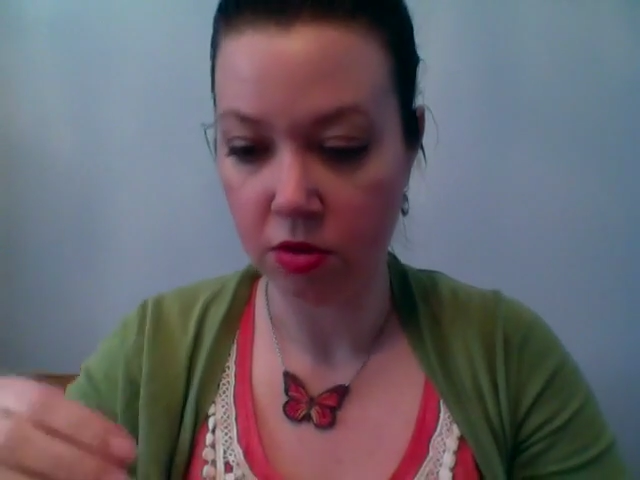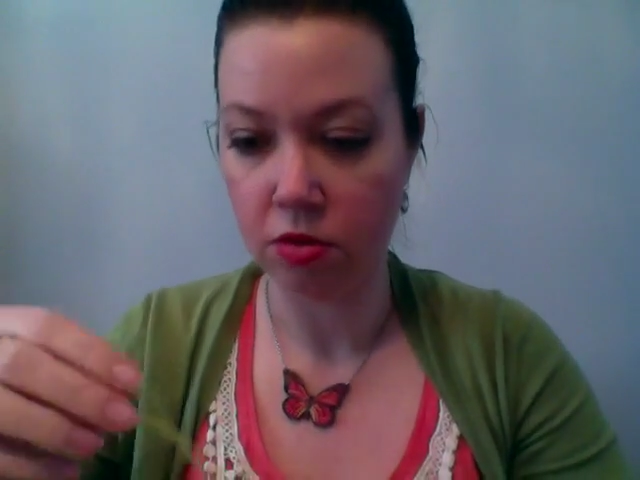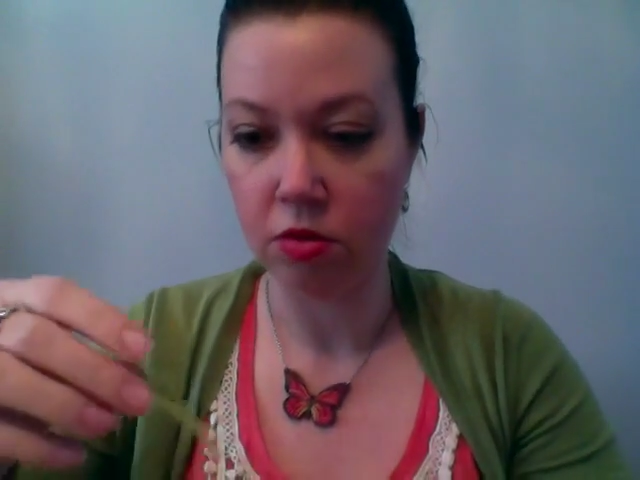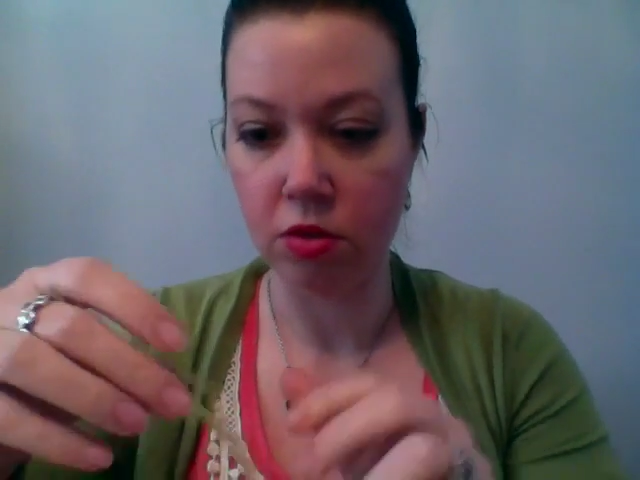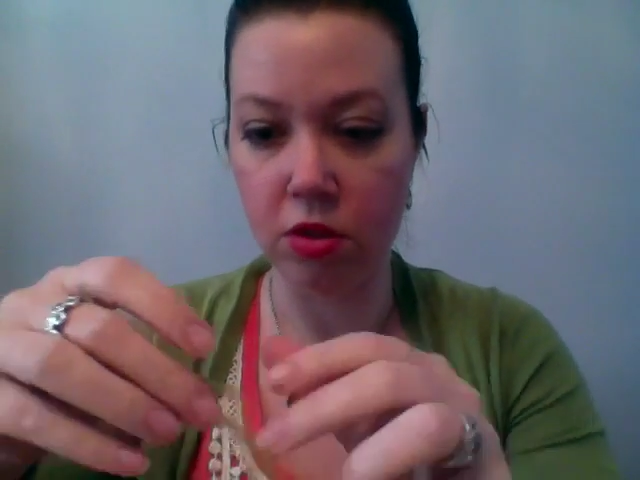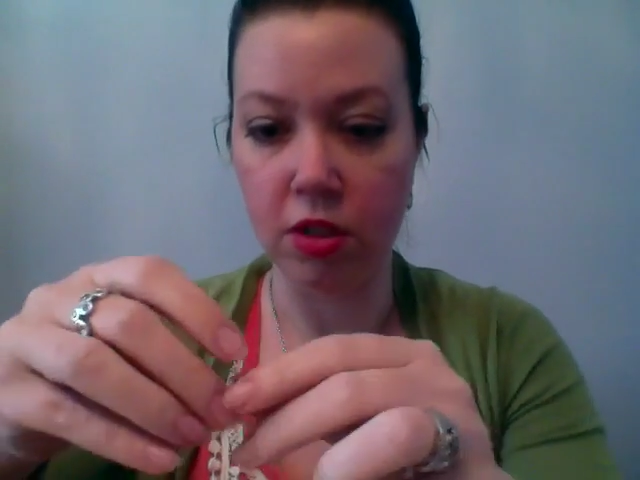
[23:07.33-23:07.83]

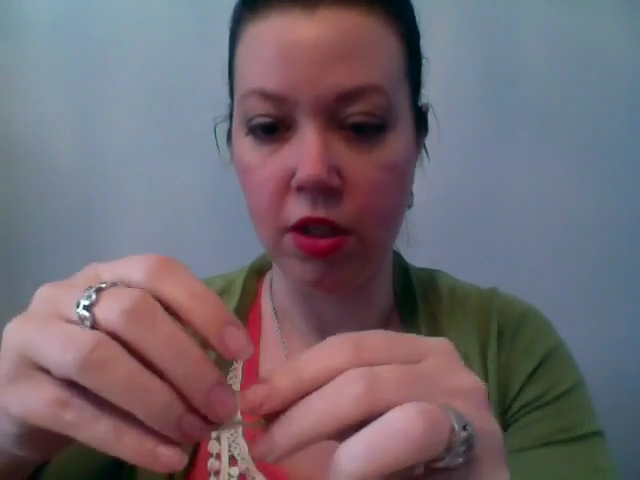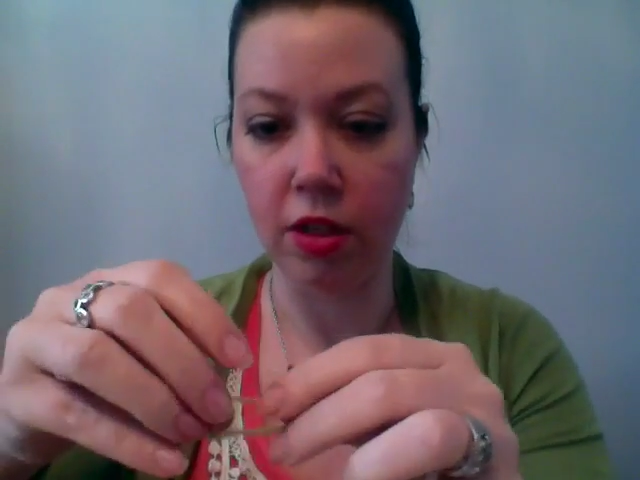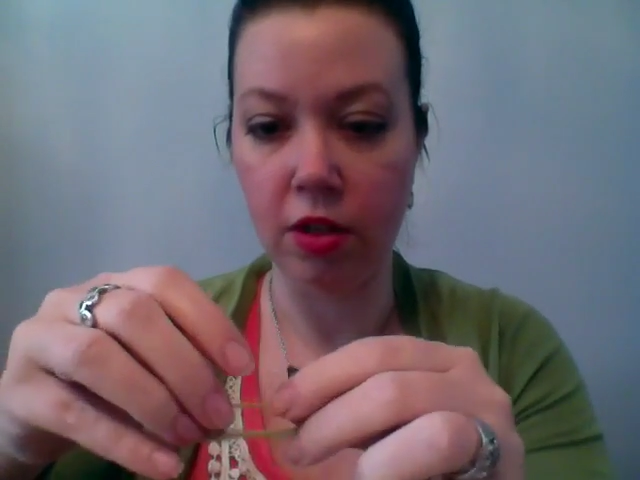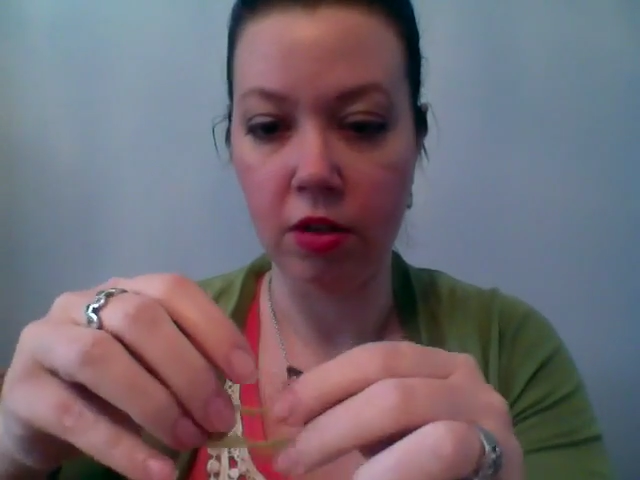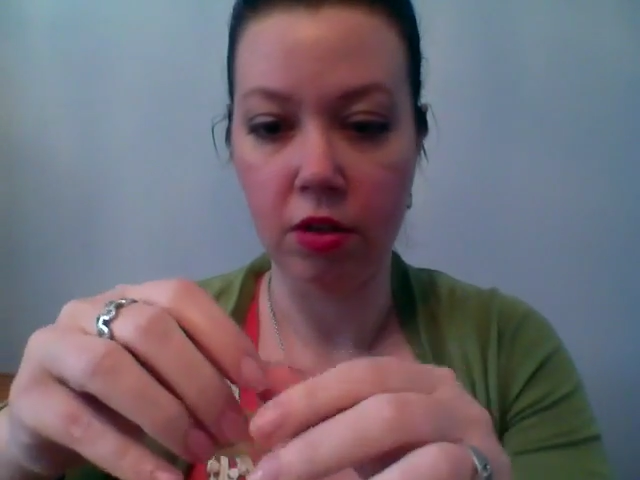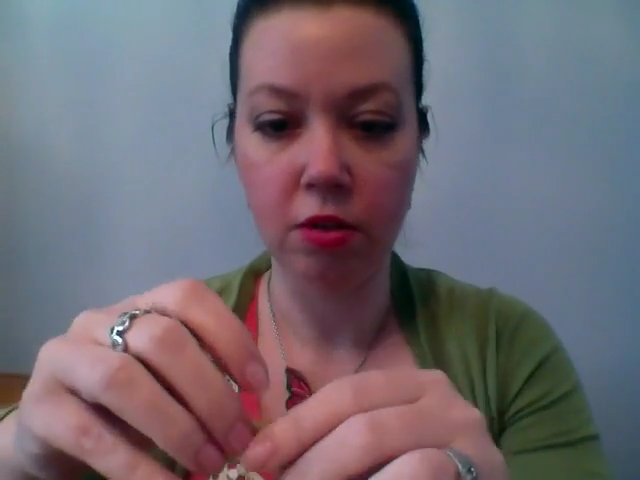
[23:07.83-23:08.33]
So just take
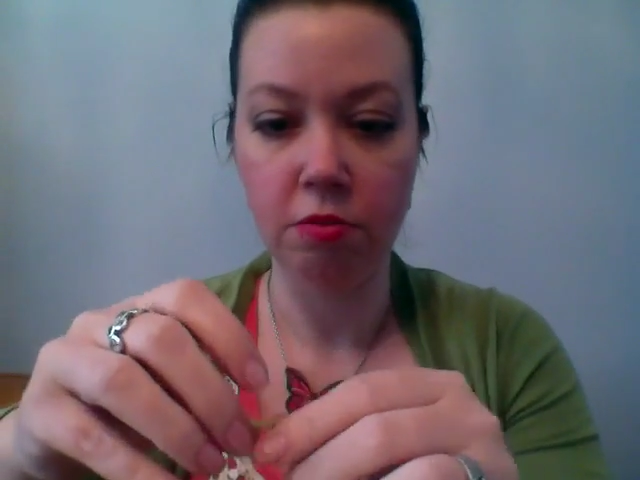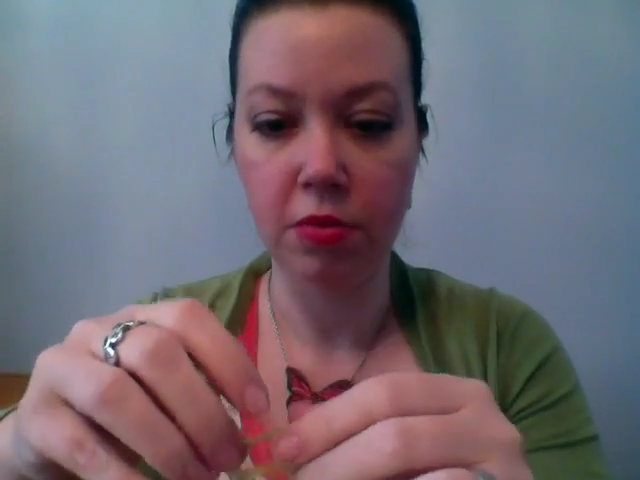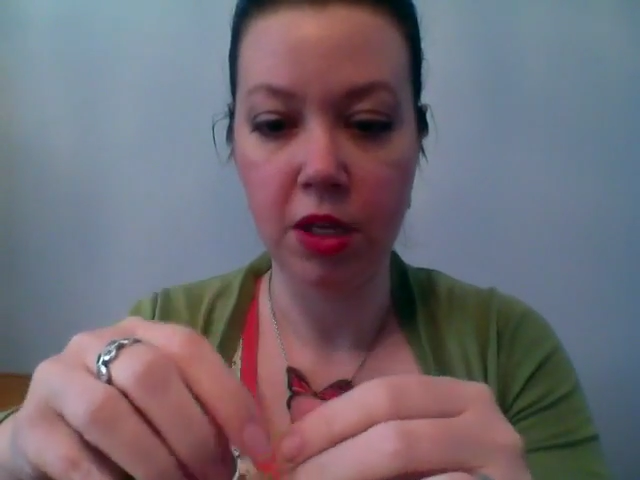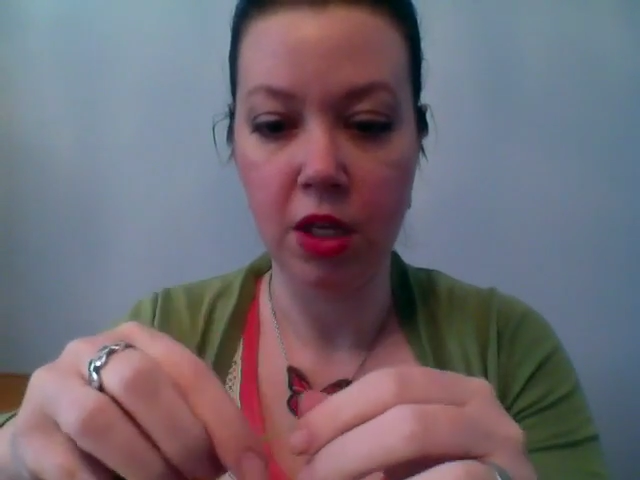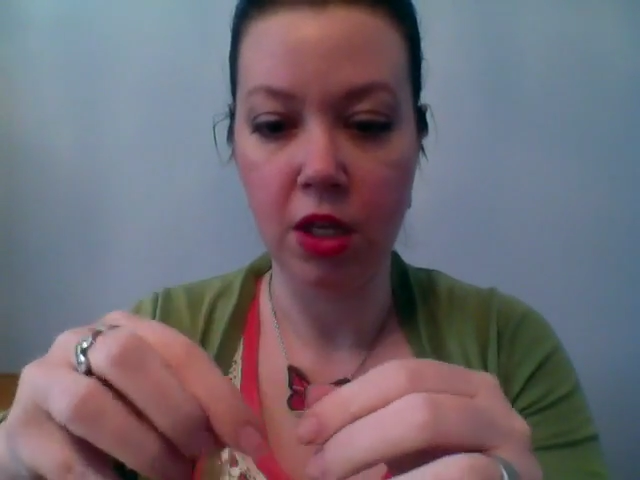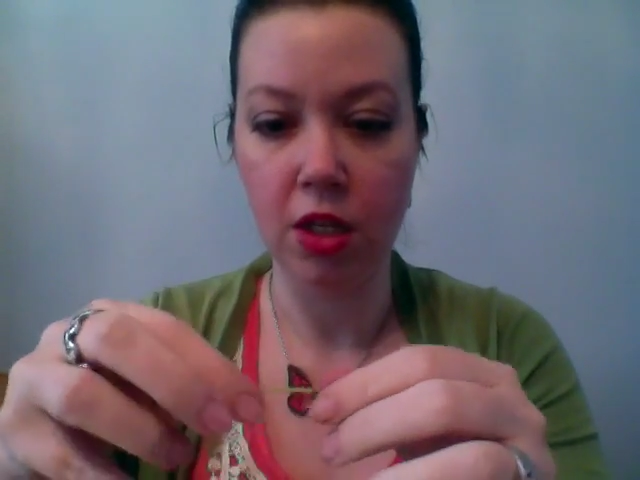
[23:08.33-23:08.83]
another
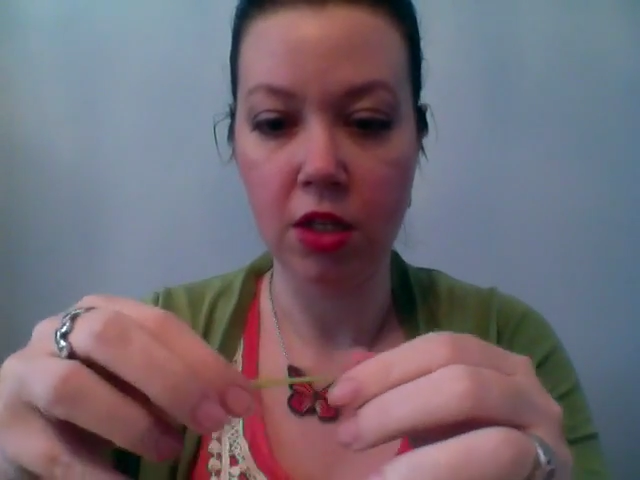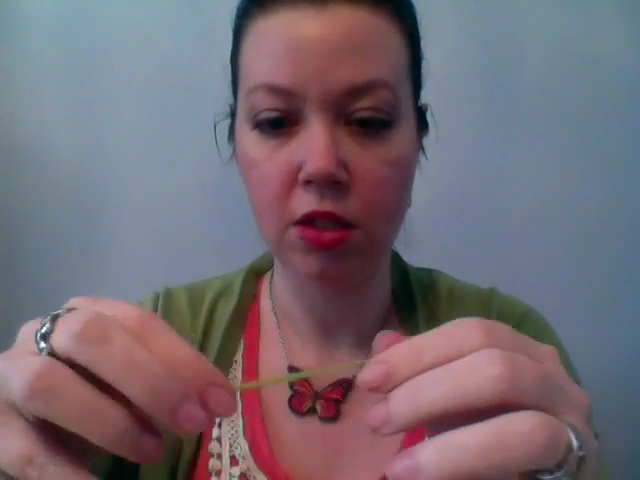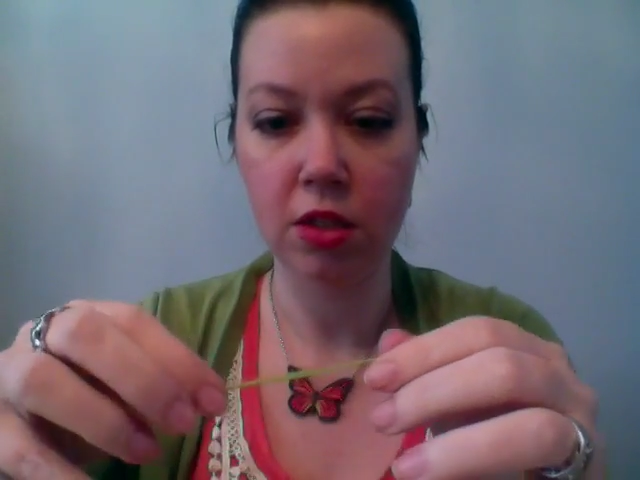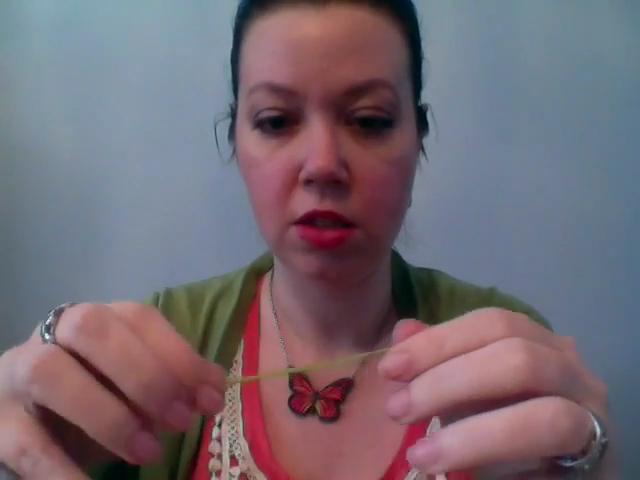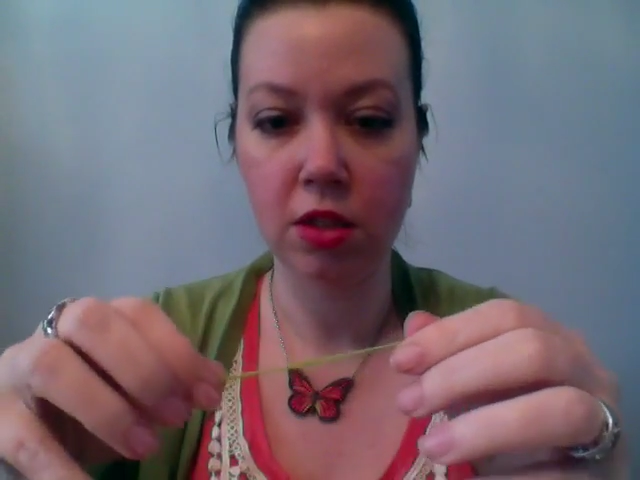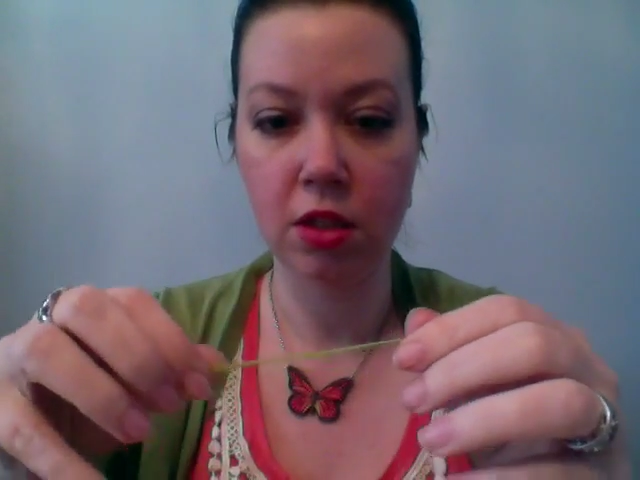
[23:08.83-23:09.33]

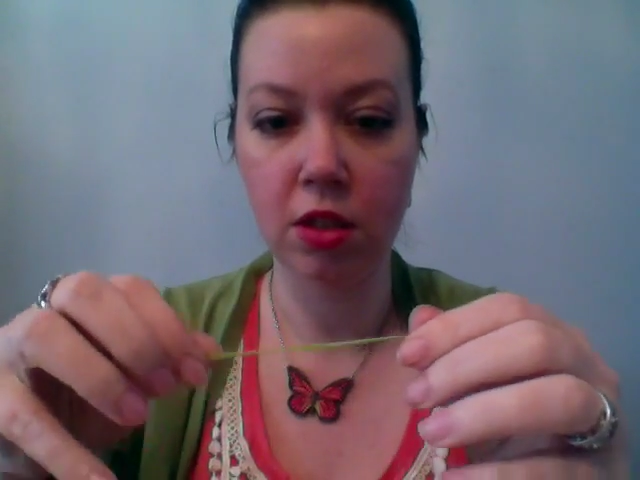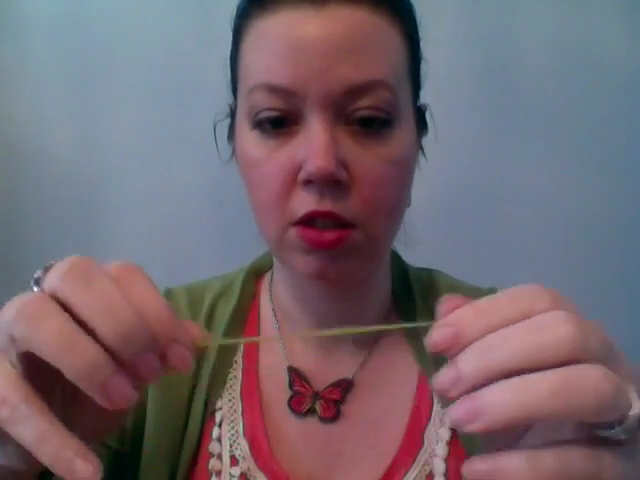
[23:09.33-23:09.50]
piece.